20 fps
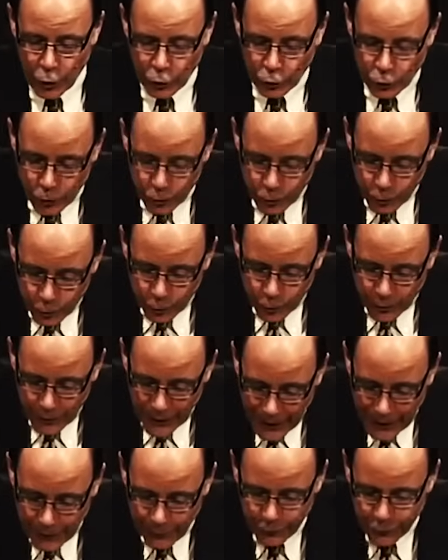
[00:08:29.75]
do
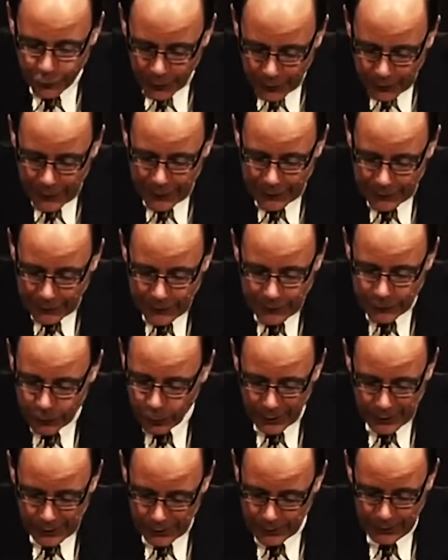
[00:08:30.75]
not forget this
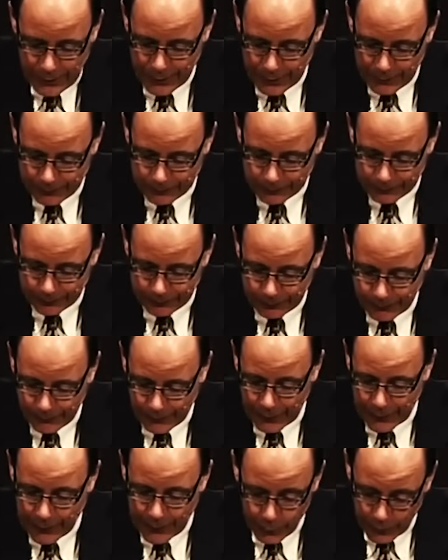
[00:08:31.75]
one thing
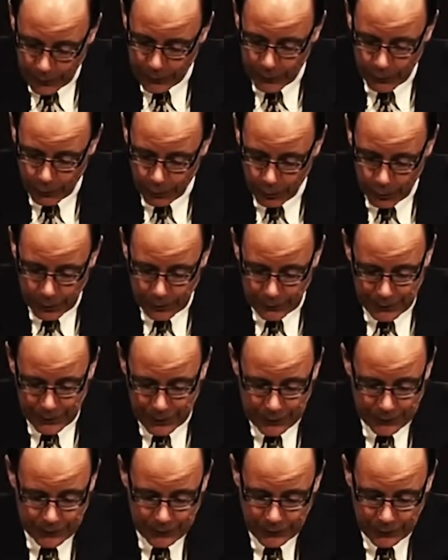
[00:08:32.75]
that with the Lord a
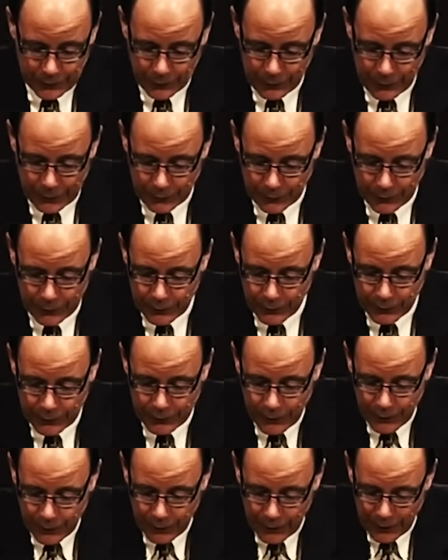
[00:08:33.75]
day is as a thousand
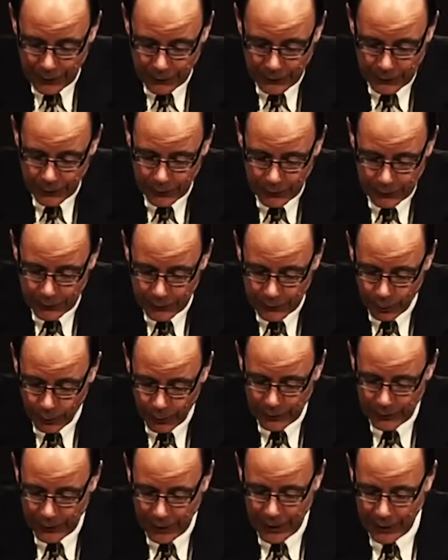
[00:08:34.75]
years, and a thousand years is
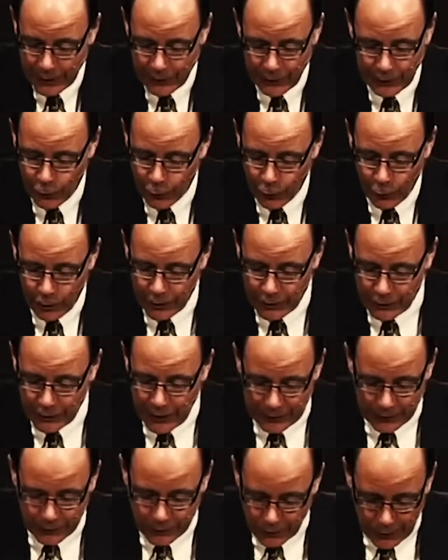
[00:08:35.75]
one day. And the Lord is
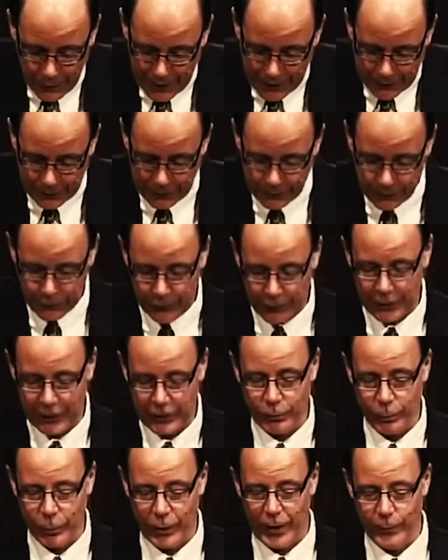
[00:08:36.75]
not slack concerning
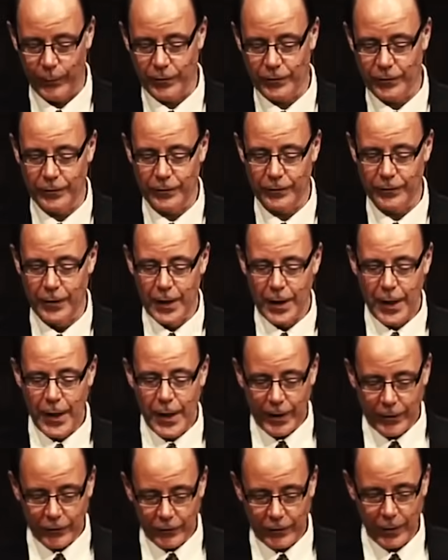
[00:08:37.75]
his promises,
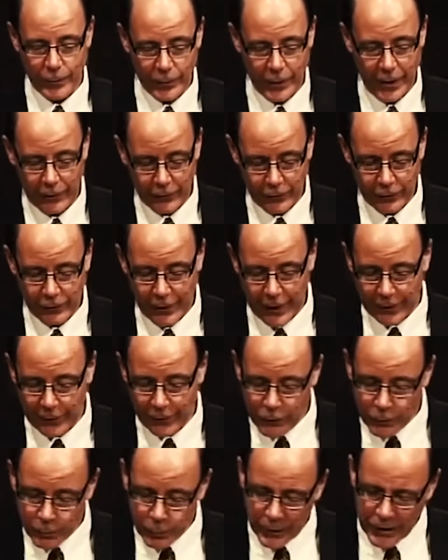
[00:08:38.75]
as some count
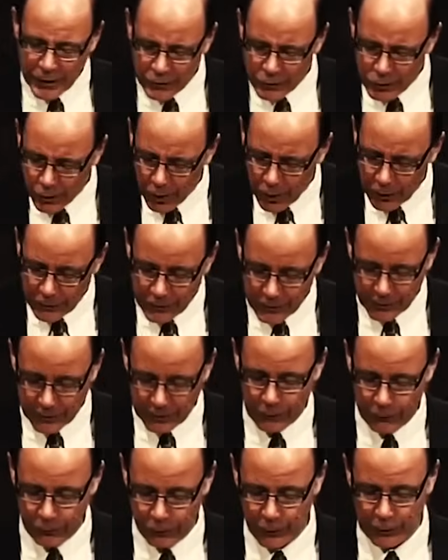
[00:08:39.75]
slackness, but he's long
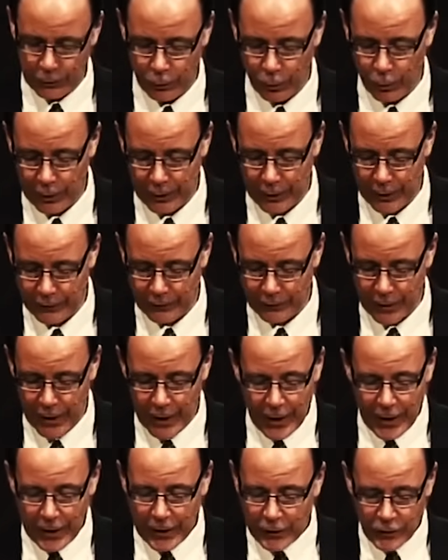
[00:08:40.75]
suffering toward us.
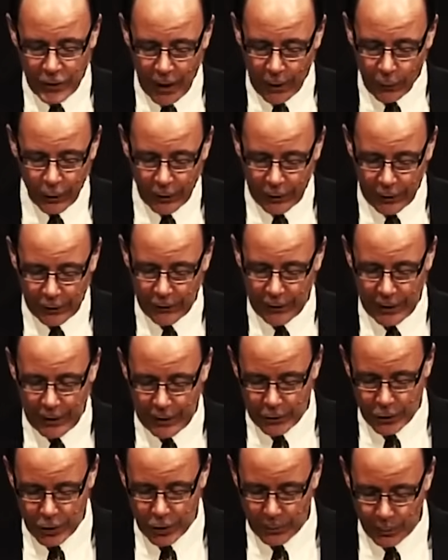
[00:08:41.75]
He's not willing that
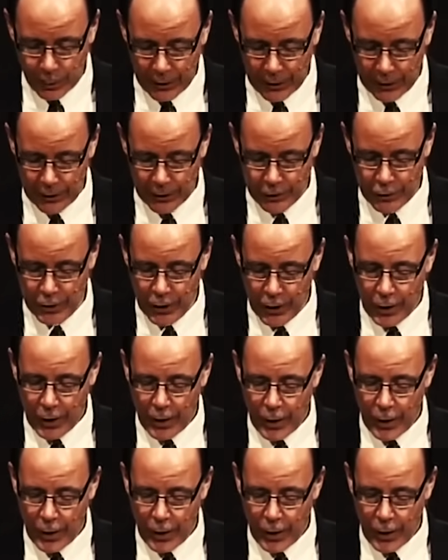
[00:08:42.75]
any should perish,